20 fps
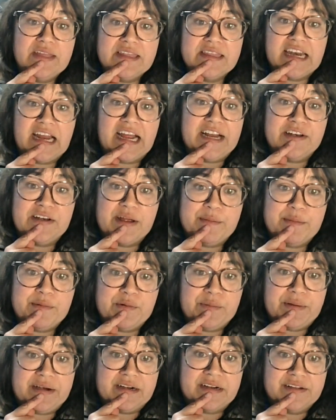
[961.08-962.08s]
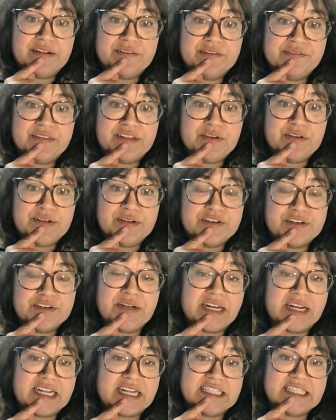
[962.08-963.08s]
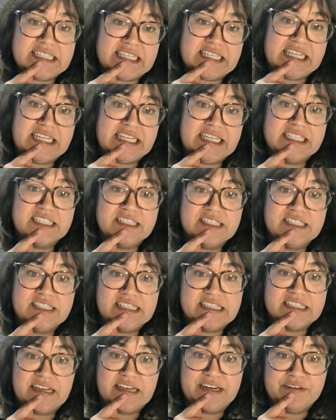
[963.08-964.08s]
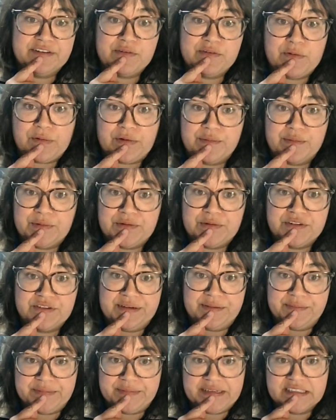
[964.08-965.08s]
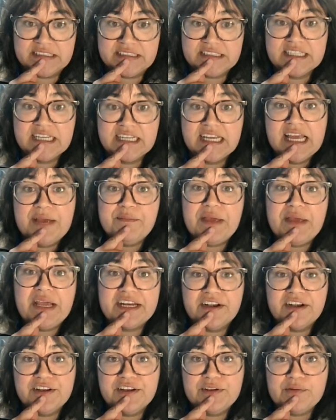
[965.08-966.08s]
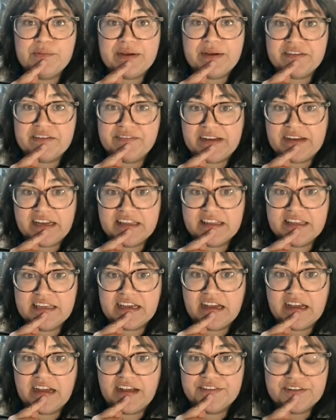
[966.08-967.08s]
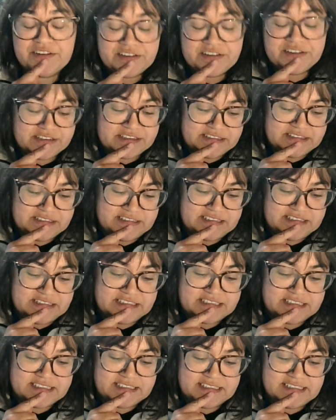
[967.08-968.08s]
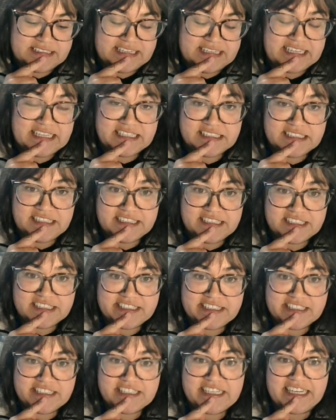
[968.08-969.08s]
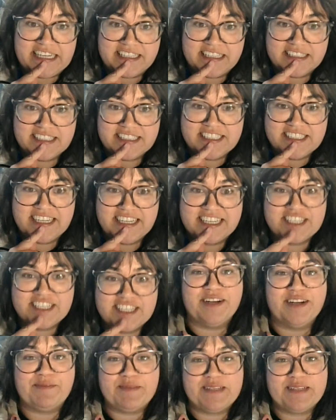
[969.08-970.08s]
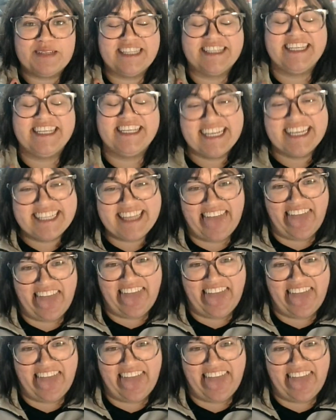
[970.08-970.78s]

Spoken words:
that I'm aware of that you can trick a seed, is these kind of hormone treatments. Megan, are you aware of anything other easy cheats, tips, tricks?